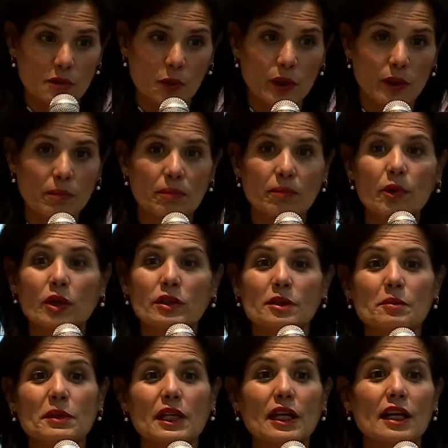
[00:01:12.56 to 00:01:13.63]
We brought
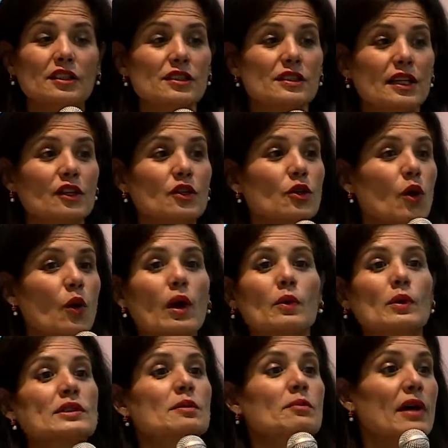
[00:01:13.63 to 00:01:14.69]
the media, and she said, you know, I
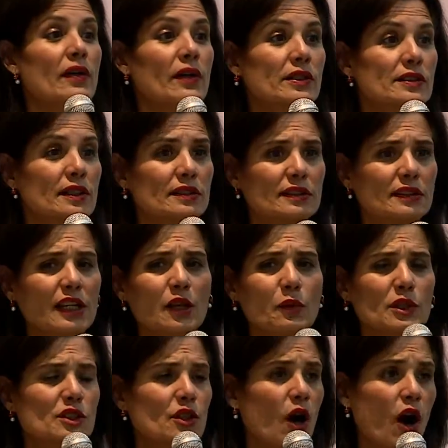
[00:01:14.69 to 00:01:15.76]
was a mother at 16. It
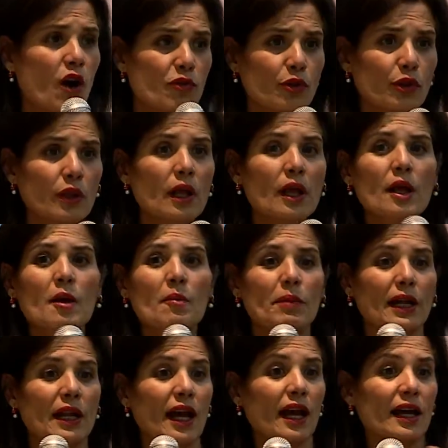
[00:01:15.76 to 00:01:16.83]
was awful,
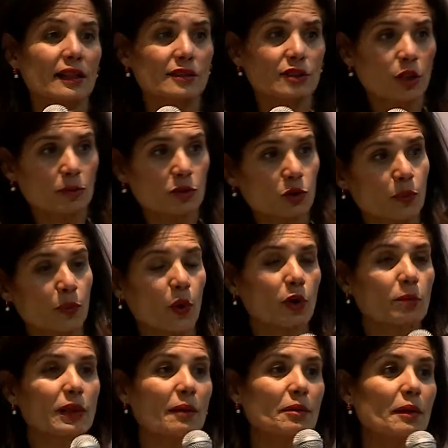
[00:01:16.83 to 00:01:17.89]
but I had some
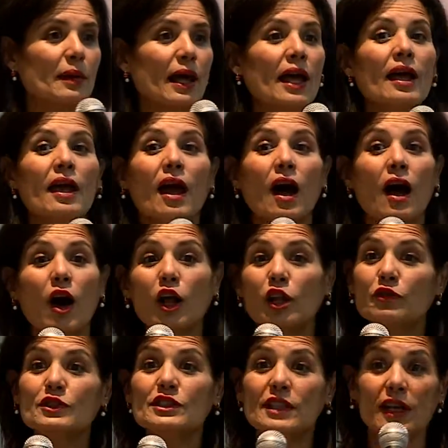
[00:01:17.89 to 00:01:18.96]
support, blah, blah, blah. All
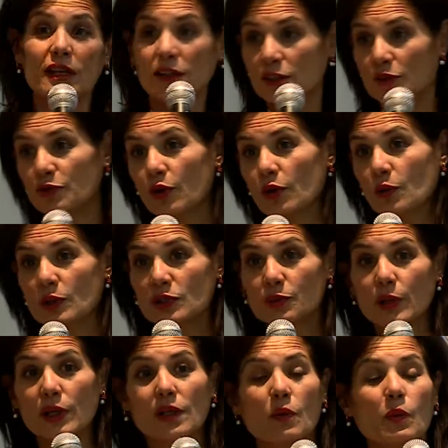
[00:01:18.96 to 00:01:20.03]
of a sudden, the phone was
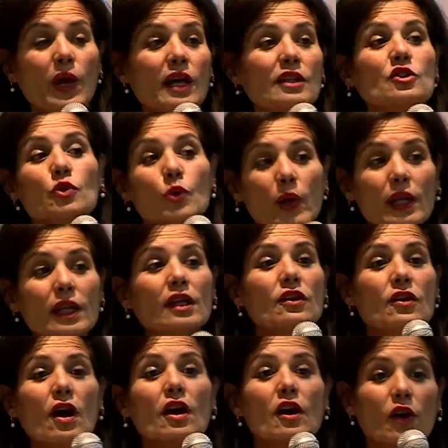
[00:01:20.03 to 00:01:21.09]
ringing. We had 20
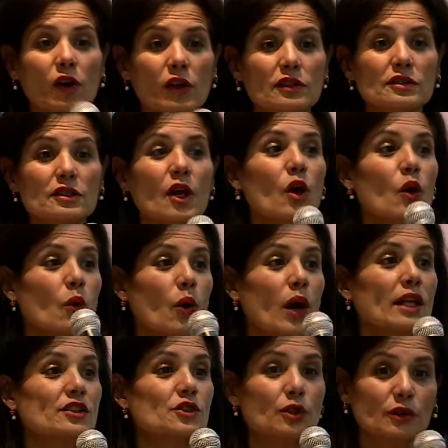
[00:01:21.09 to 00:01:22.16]
young girls who
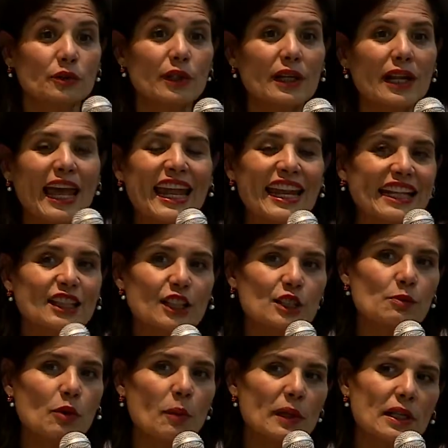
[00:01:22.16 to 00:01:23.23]
had children, and at
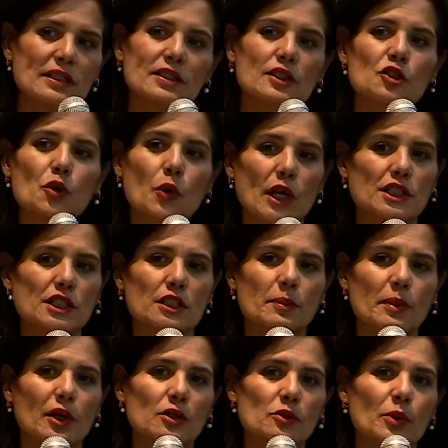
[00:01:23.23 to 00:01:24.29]
this moment, it's a tragedy
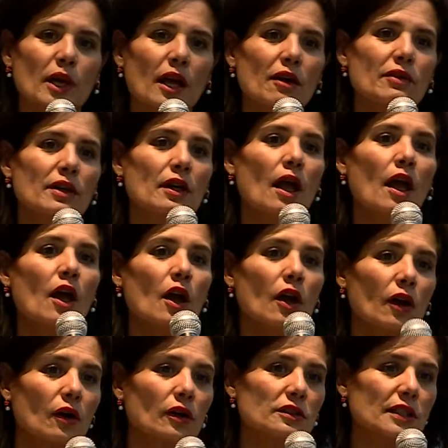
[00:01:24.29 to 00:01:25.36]
because we're having
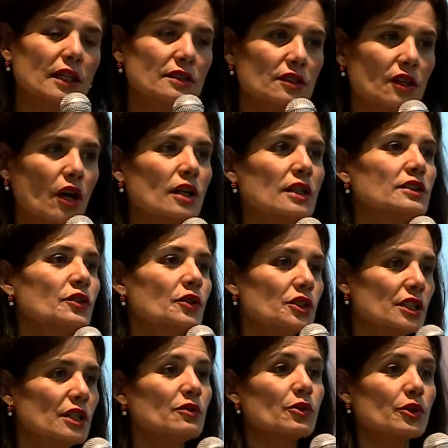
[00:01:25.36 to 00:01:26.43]
girls as young as
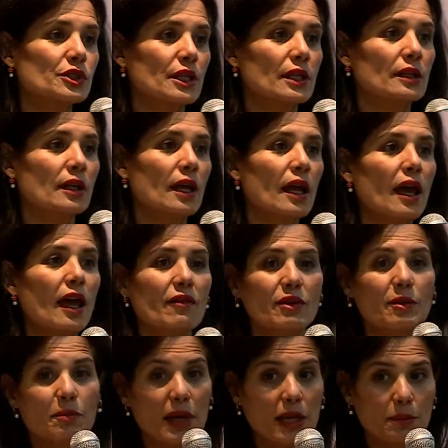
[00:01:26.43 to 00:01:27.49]
13, 14
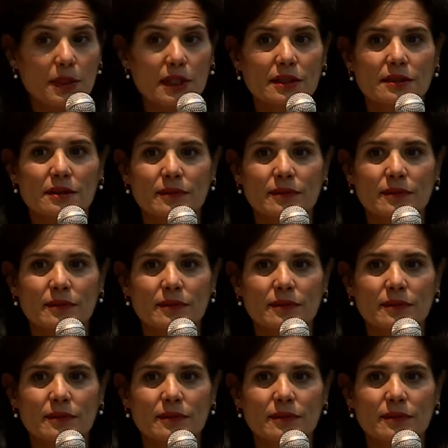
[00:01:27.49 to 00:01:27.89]
having babies.